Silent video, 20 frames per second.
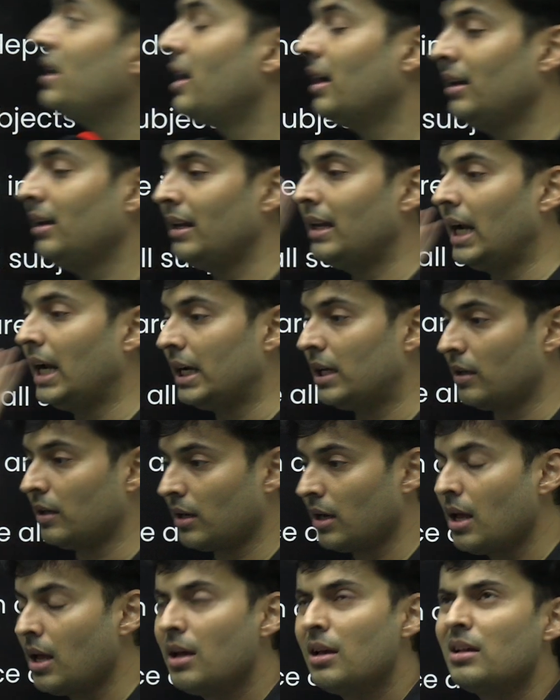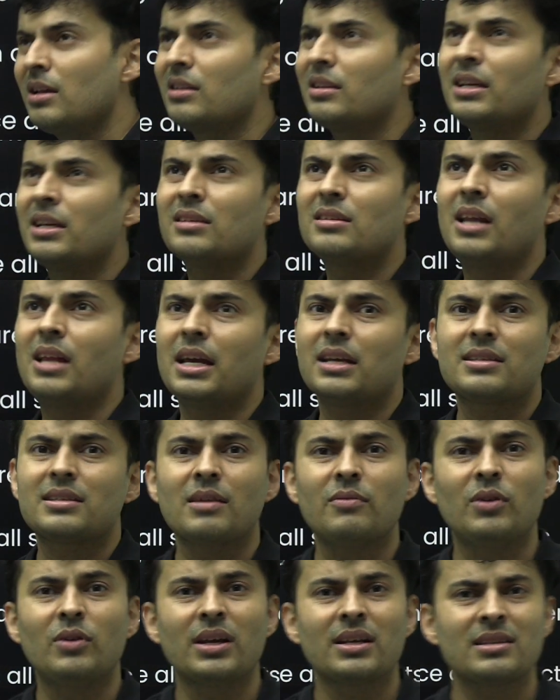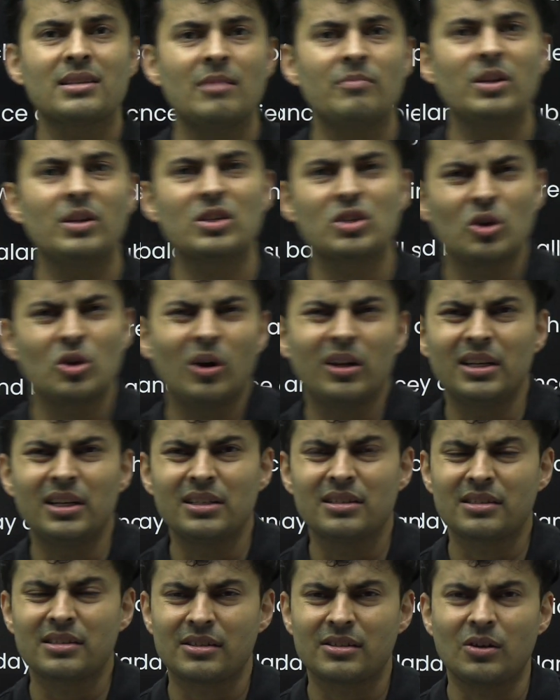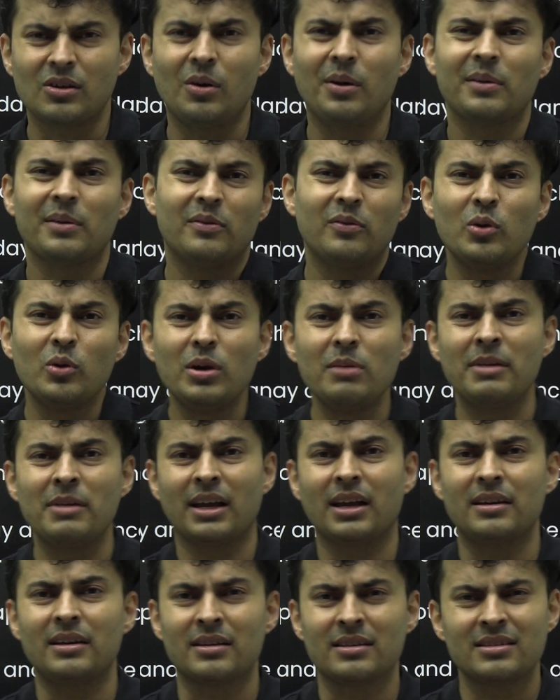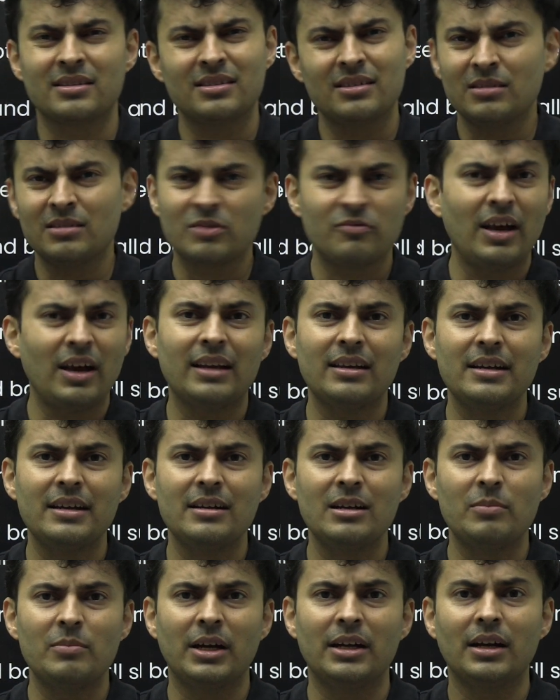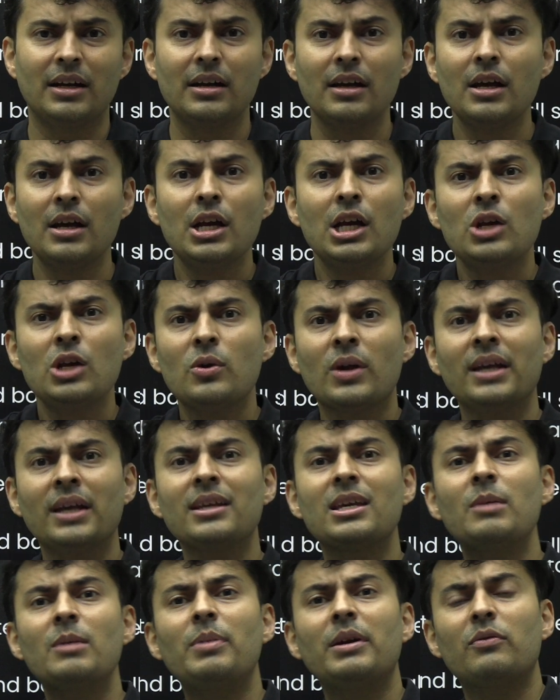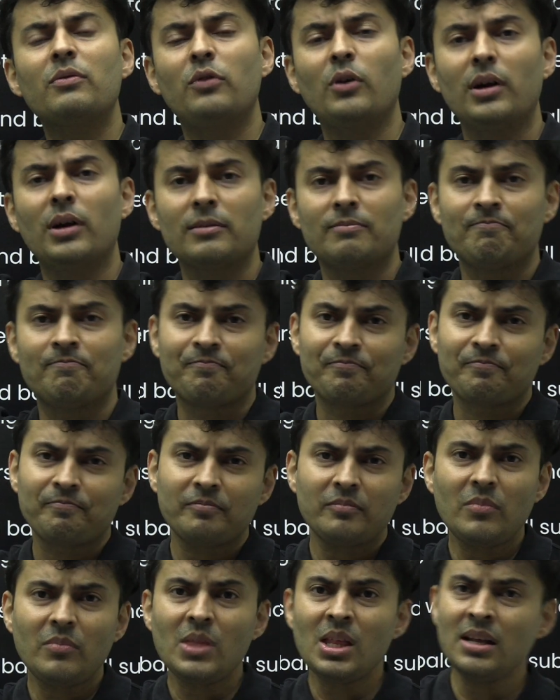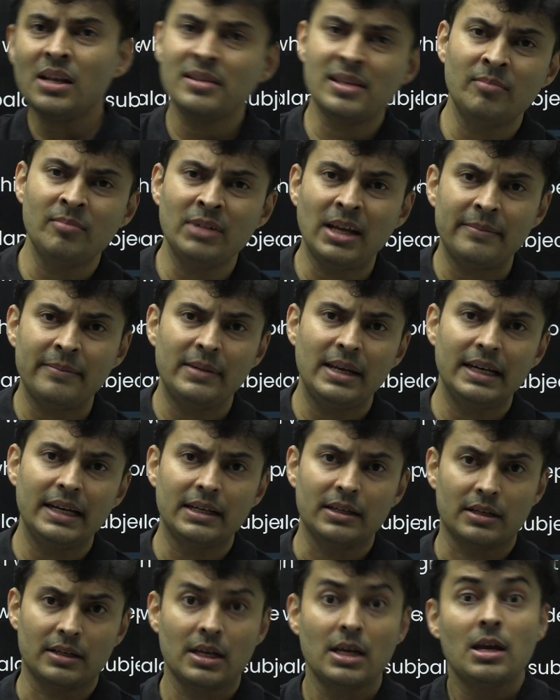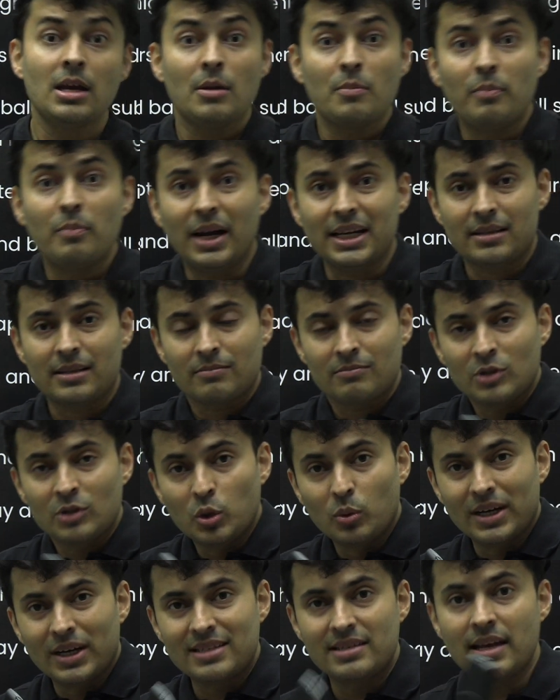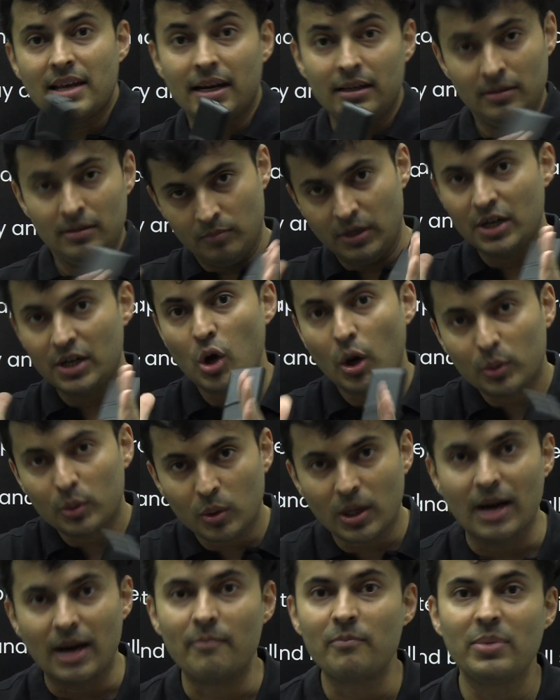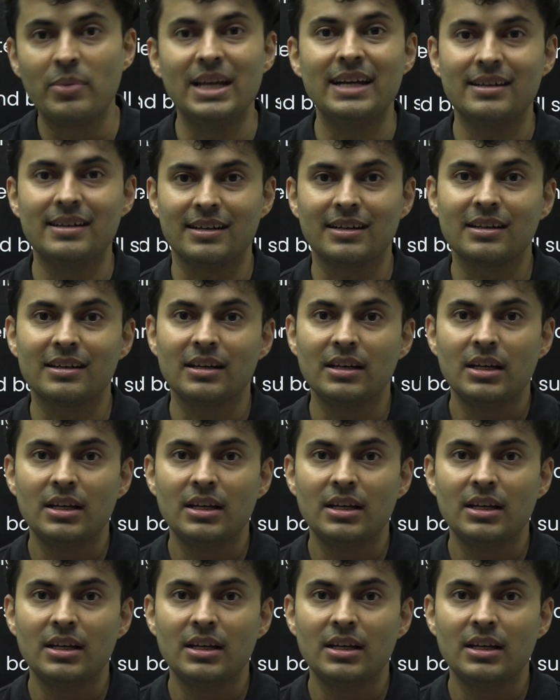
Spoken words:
done later. Things like, say, for example, solids or fluid mechanics. It's fairly independent. You can keep it for sometime later, but towards the end, but you have to complete it.